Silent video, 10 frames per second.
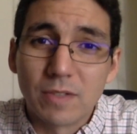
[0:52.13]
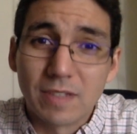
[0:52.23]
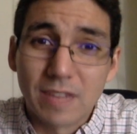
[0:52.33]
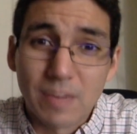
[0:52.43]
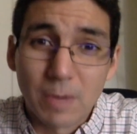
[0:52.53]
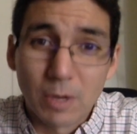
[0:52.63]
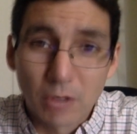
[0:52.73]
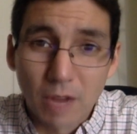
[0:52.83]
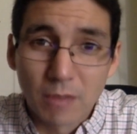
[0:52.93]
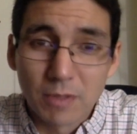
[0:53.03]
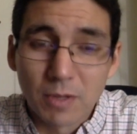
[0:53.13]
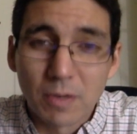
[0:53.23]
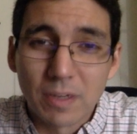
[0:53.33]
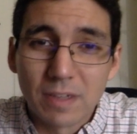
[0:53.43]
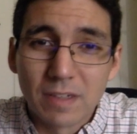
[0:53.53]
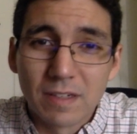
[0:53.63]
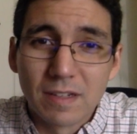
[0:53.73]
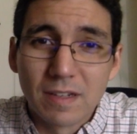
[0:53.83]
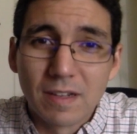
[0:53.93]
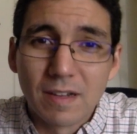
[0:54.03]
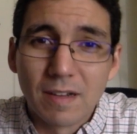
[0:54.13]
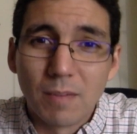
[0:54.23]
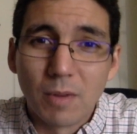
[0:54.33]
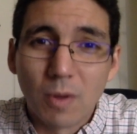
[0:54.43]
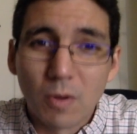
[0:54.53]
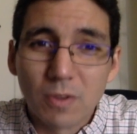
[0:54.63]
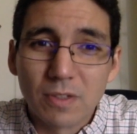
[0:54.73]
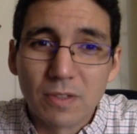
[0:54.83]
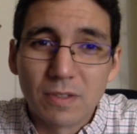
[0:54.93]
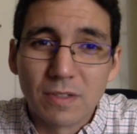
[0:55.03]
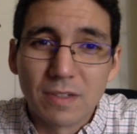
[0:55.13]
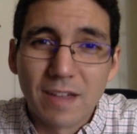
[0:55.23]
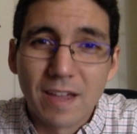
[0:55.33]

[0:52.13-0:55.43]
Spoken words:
keeping our jobs going, but also